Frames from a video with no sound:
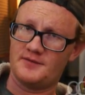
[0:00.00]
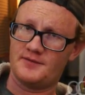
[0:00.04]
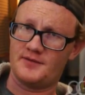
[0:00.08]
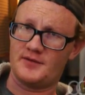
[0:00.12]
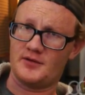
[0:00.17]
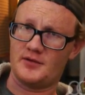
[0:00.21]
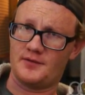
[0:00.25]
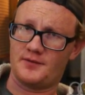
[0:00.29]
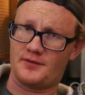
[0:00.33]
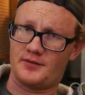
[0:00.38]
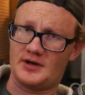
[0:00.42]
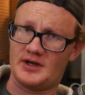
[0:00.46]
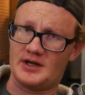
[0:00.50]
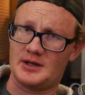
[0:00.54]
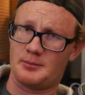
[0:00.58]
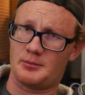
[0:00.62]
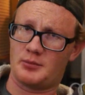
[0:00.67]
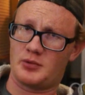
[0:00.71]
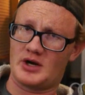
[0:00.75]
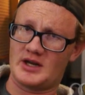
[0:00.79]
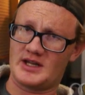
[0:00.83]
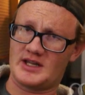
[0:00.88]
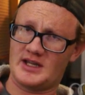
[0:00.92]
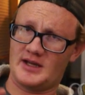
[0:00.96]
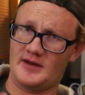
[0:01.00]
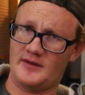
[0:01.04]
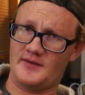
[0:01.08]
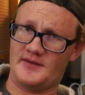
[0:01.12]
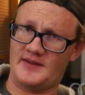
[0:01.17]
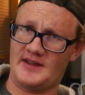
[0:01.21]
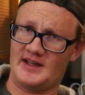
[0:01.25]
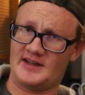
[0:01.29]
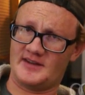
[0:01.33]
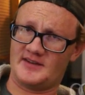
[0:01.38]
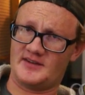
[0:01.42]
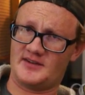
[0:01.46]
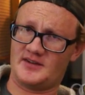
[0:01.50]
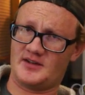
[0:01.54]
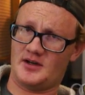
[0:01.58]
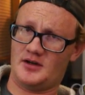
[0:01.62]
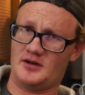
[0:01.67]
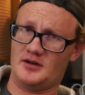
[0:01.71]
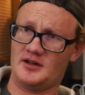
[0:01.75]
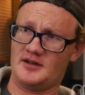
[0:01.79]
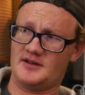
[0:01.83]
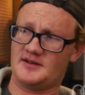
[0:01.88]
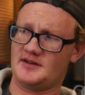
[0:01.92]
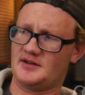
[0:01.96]
Feel free to break out that
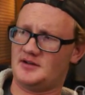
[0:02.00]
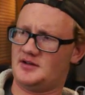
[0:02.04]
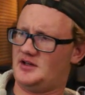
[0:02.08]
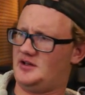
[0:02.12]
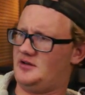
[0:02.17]
solitaire.